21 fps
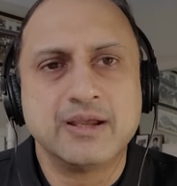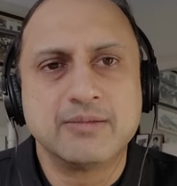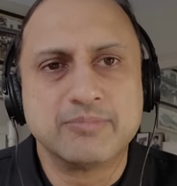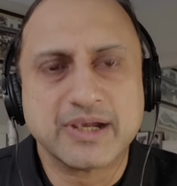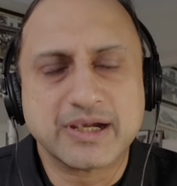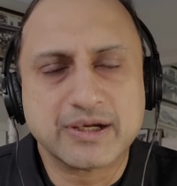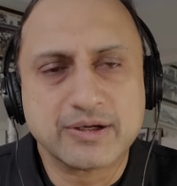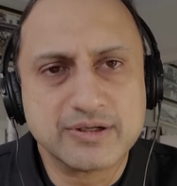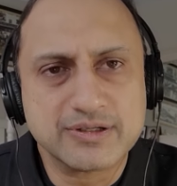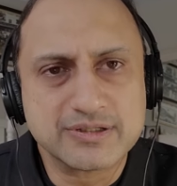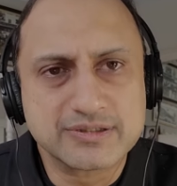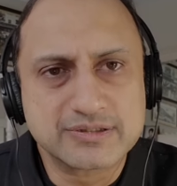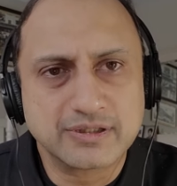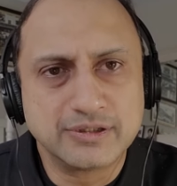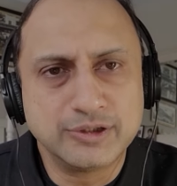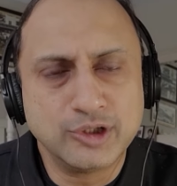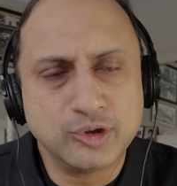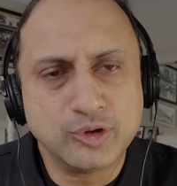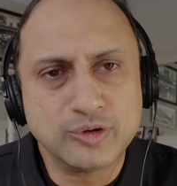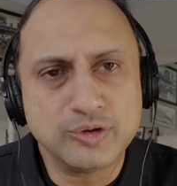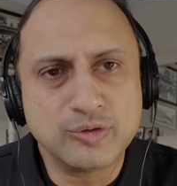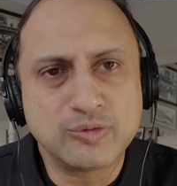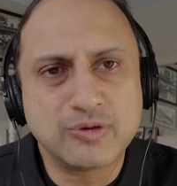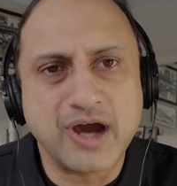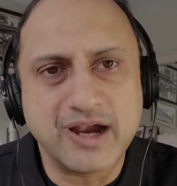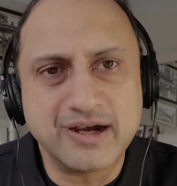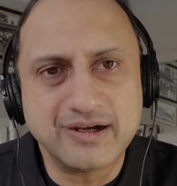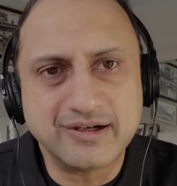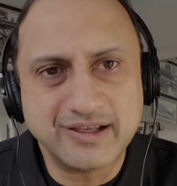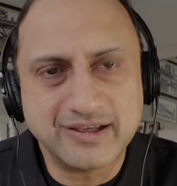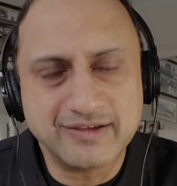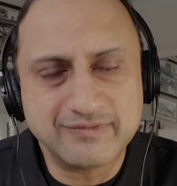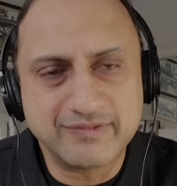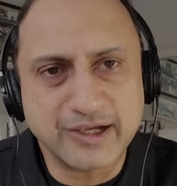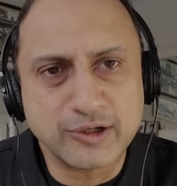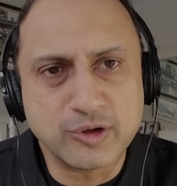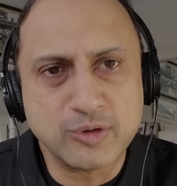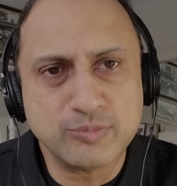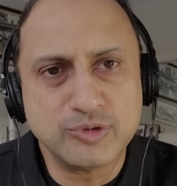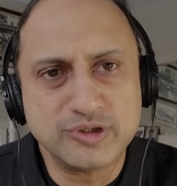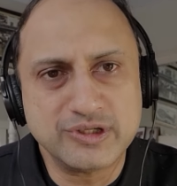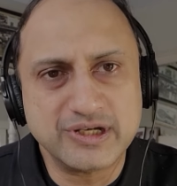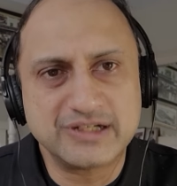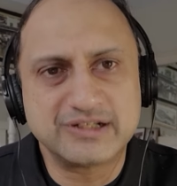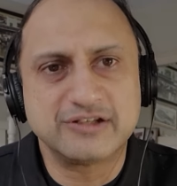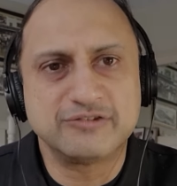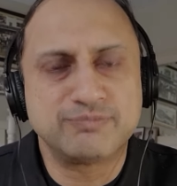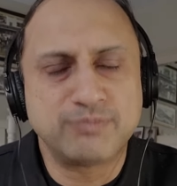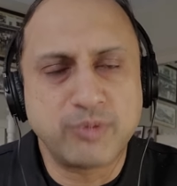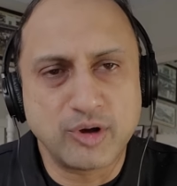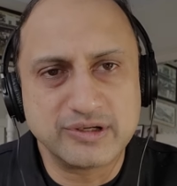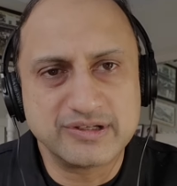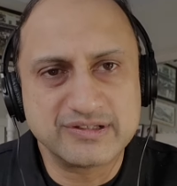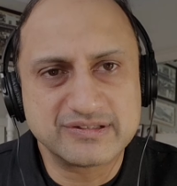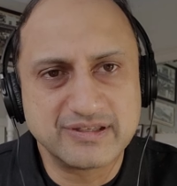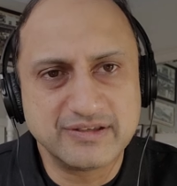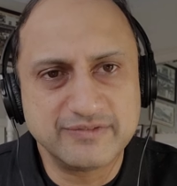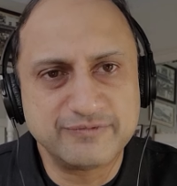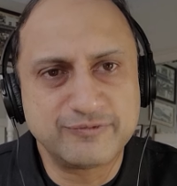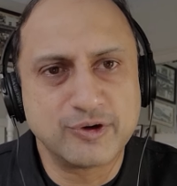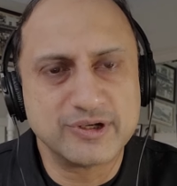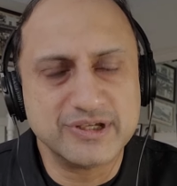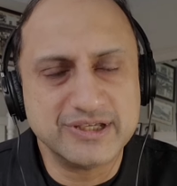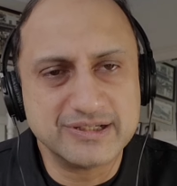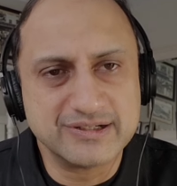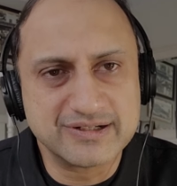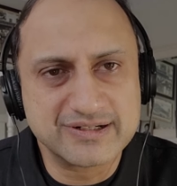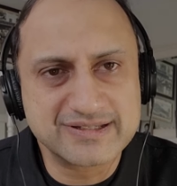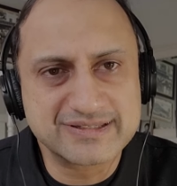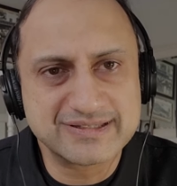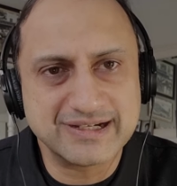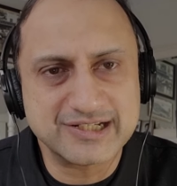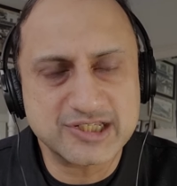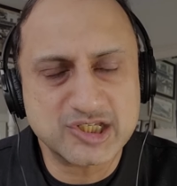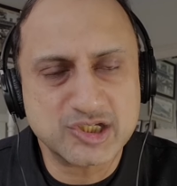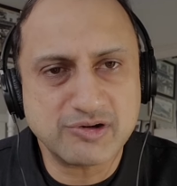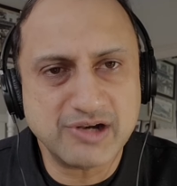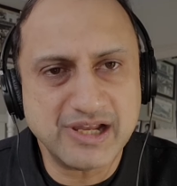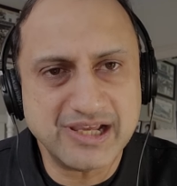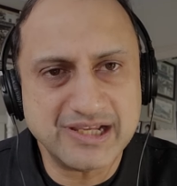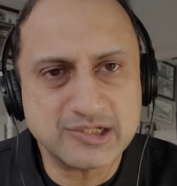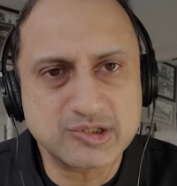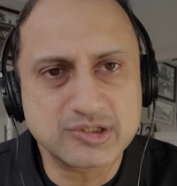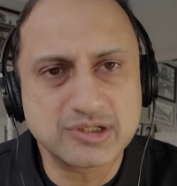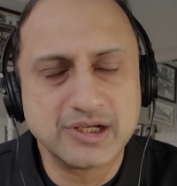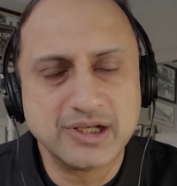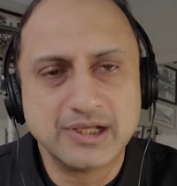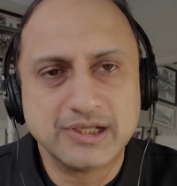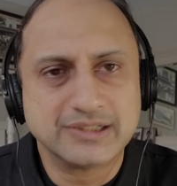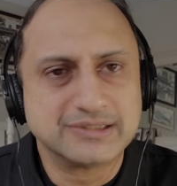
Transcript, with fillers: Because, you know, you can't have accommodative policy for years at stretch